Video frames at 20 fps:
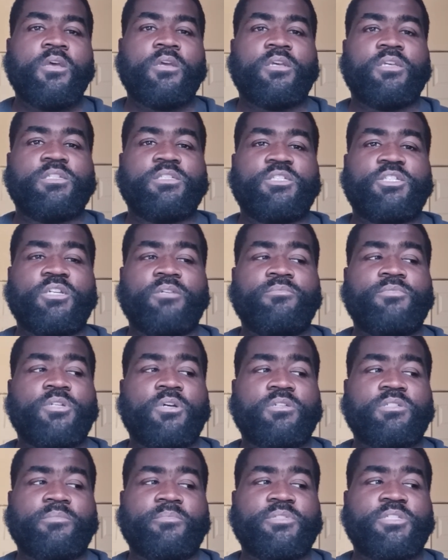Because Jim
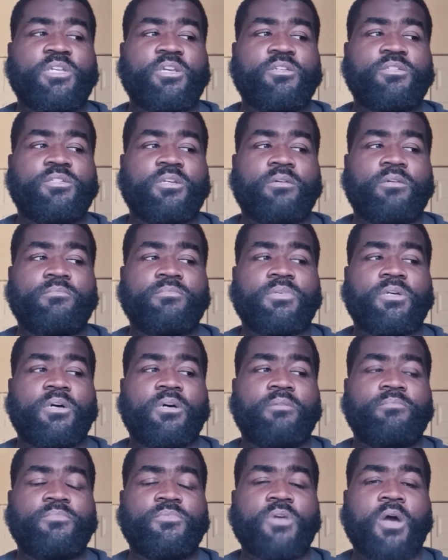Jones, I'm gonna tell you something.
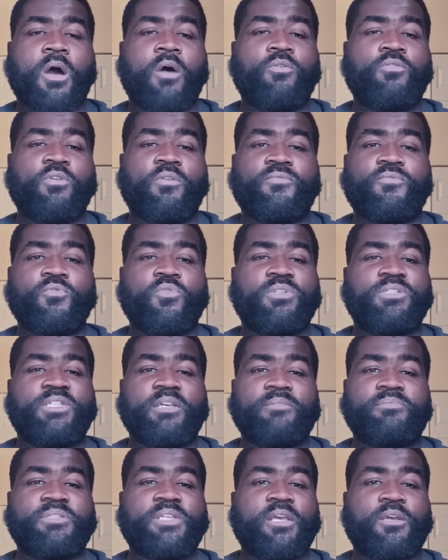I don't know if you a
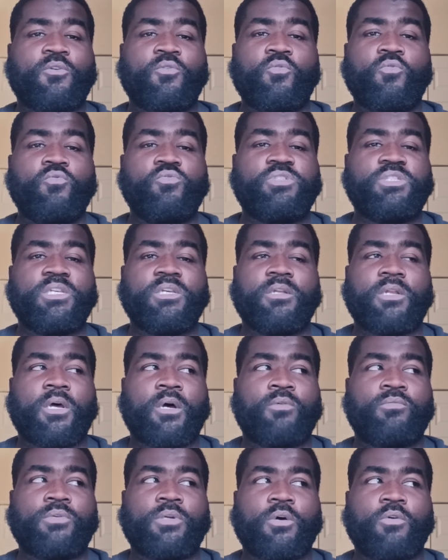Dipset cool still,
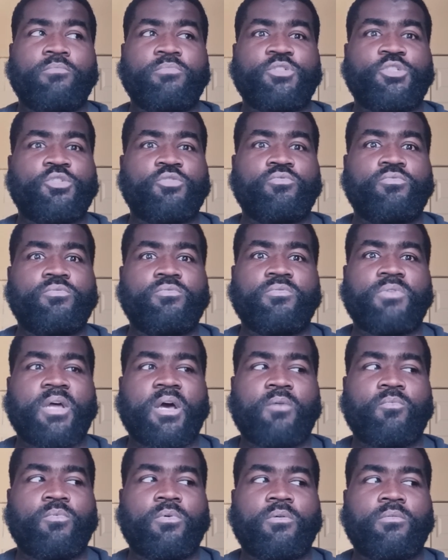I don't know, but you do
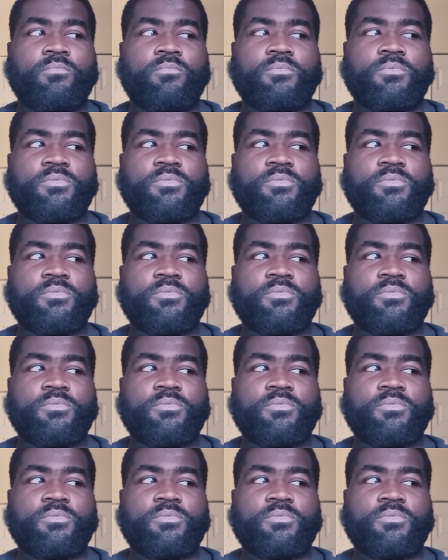not want